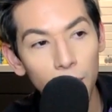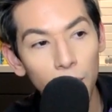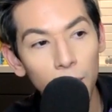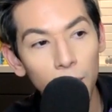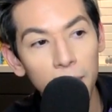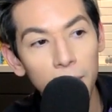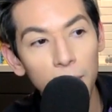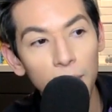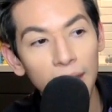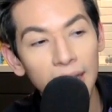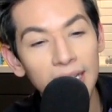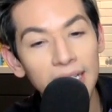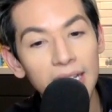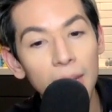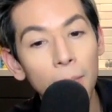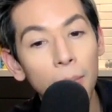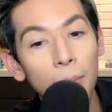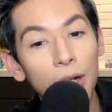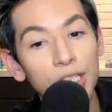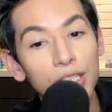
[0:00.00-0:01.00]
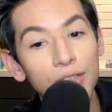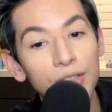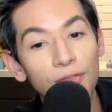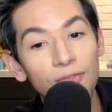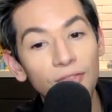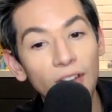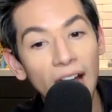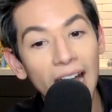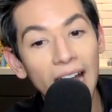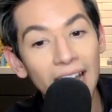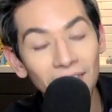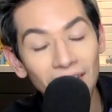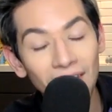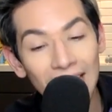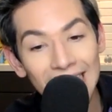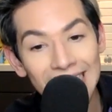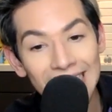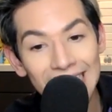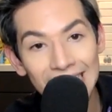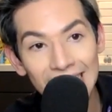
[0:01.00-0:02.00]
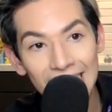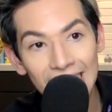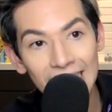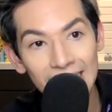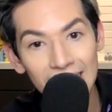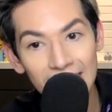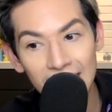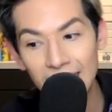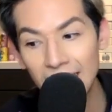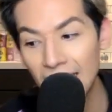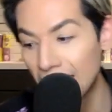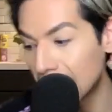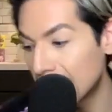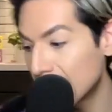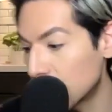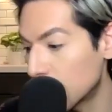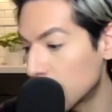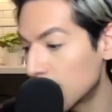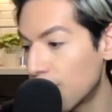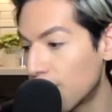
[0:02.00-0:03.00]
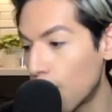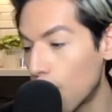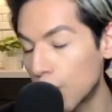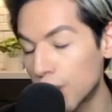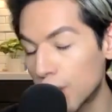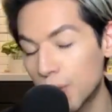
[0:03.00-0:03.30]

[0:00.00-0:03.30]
We'll be breaking down parts five and six because, yeah, this was four.